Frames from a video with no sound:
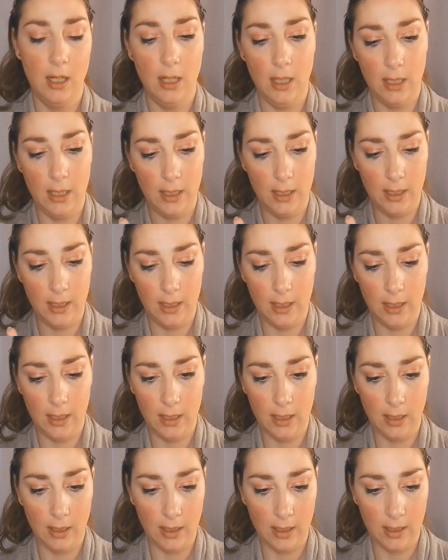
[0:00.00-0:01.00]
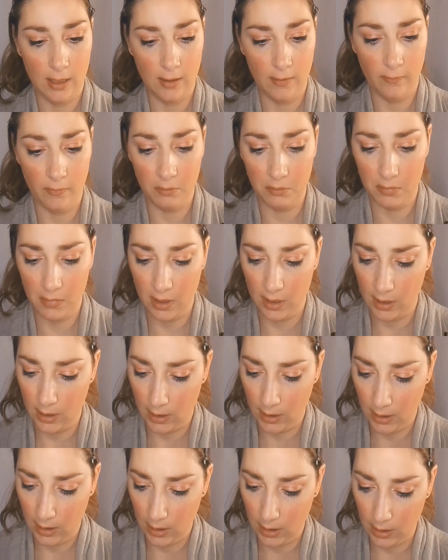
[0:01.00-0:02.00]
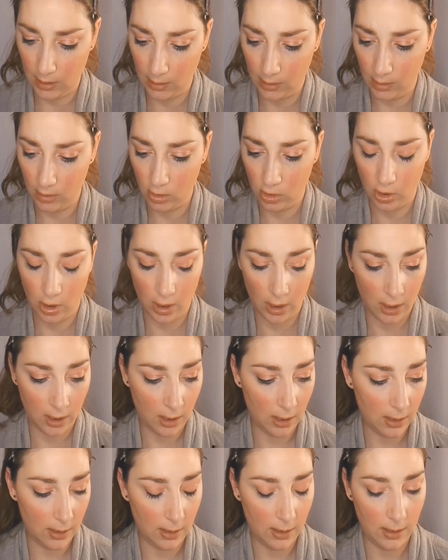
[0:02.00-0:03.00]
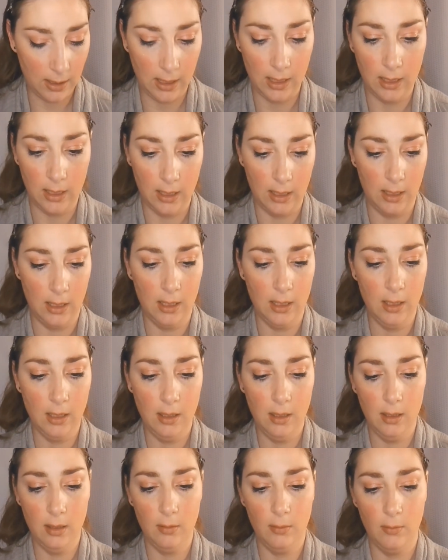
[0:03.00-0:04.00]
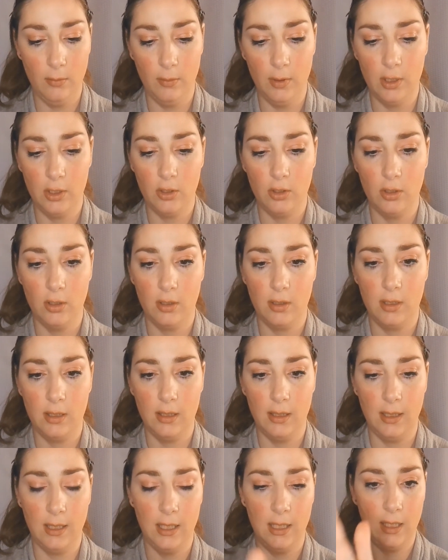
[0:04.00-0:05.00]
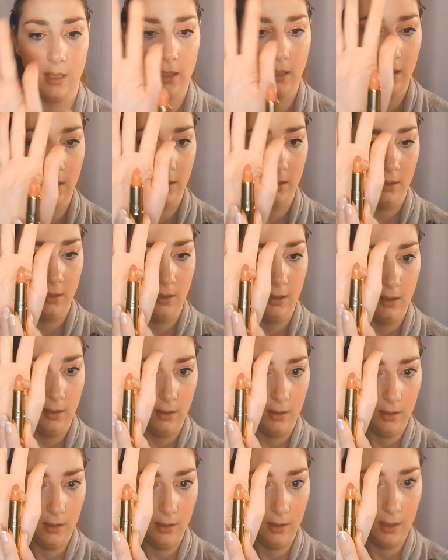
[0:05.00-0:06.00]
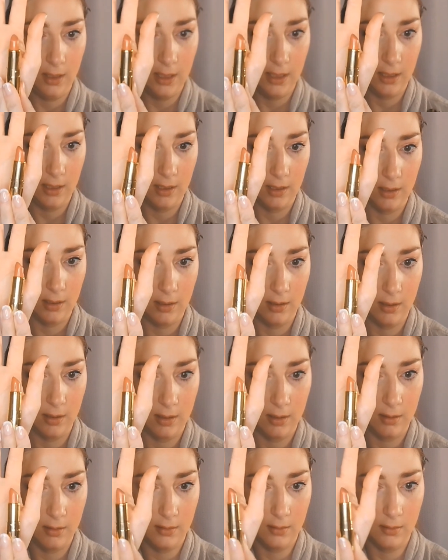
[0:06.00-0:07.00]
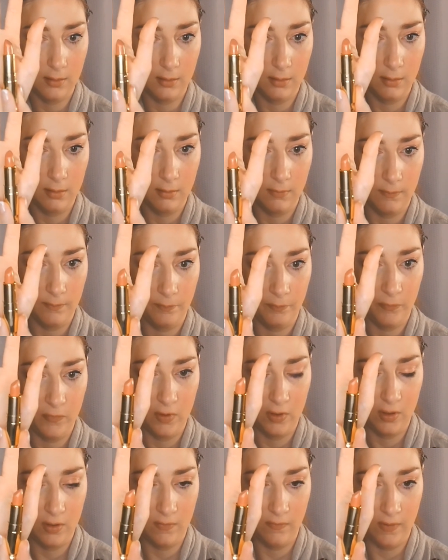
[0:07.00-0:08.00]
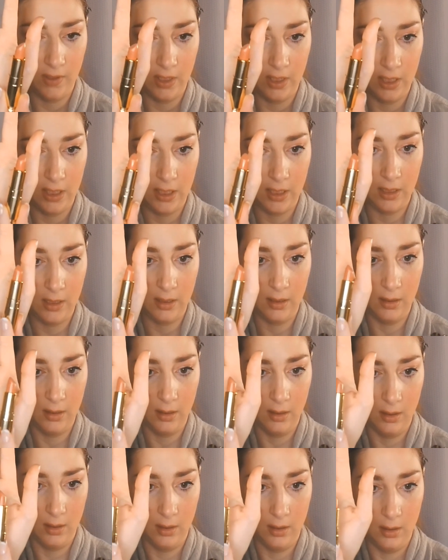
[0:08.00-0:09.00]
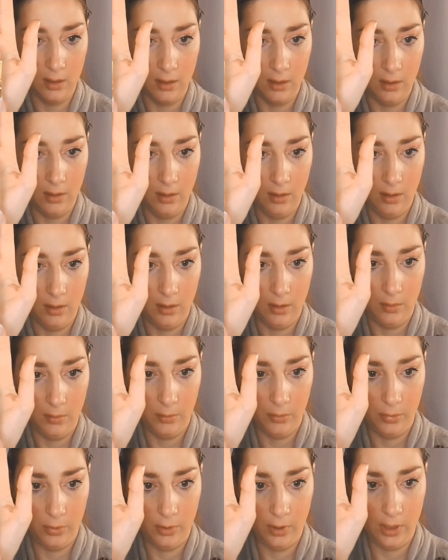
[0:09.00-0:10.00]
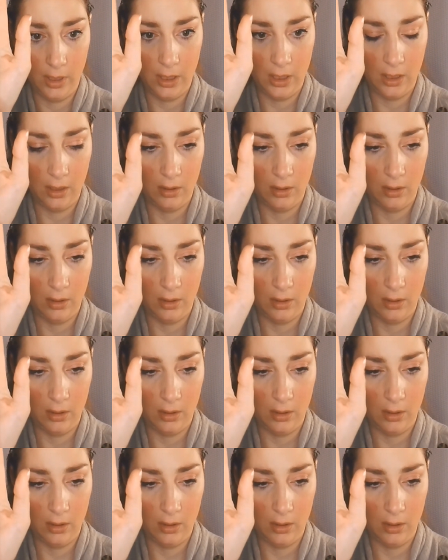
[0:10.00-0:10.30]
I have mine in the shade Naked, which looks like this. Just a very pretty